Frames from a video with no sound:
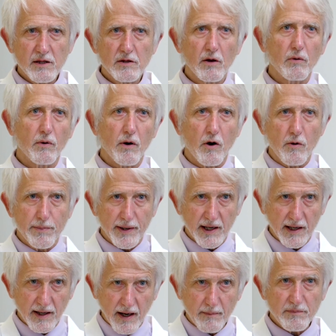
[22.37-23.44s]
so we're
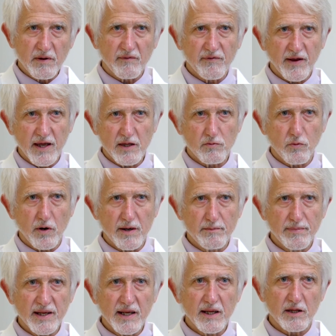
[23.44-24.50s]
opening it up to phase
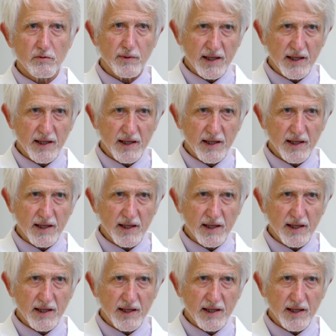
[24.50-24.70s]
1B